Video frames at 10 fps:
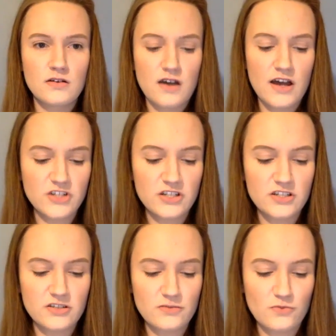I
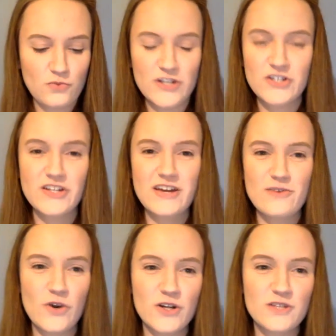just wish it
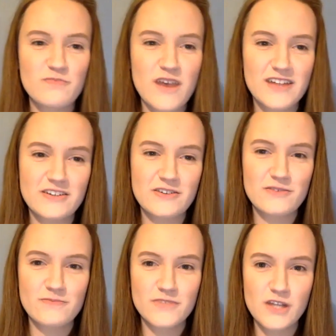worked better
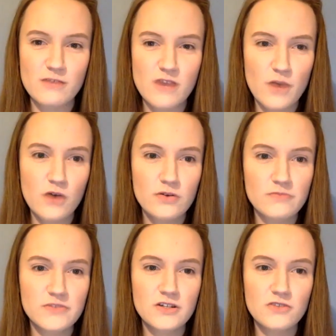so my
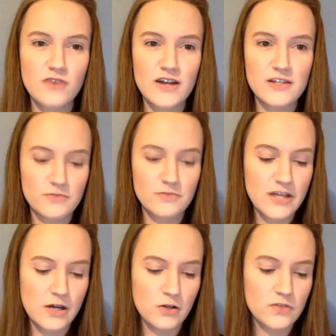poems could write
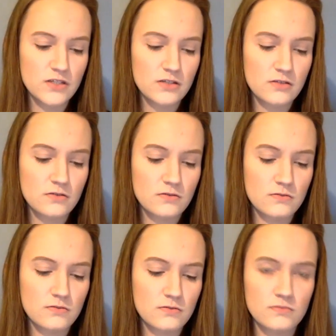themselves.
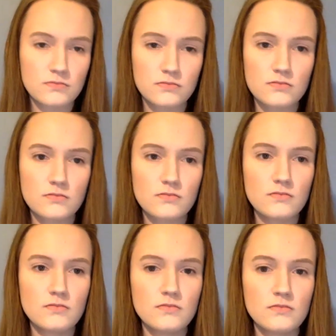Or maybe
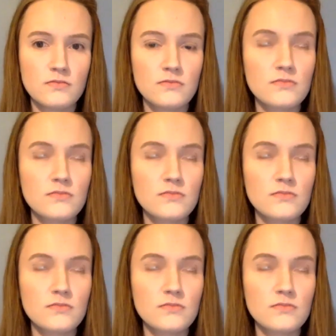I'll be sure to